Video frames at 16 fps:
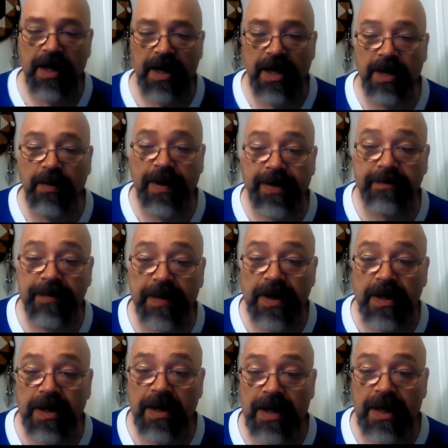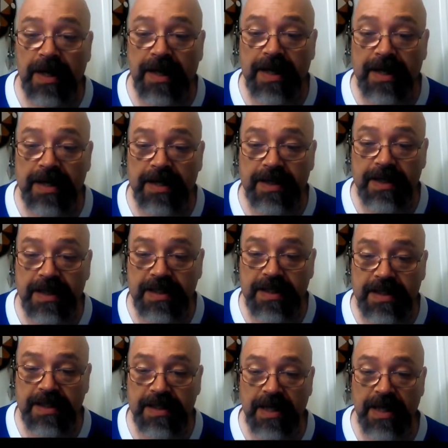Anyway, this
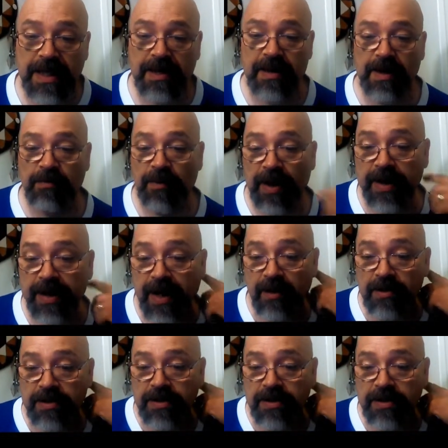is right now.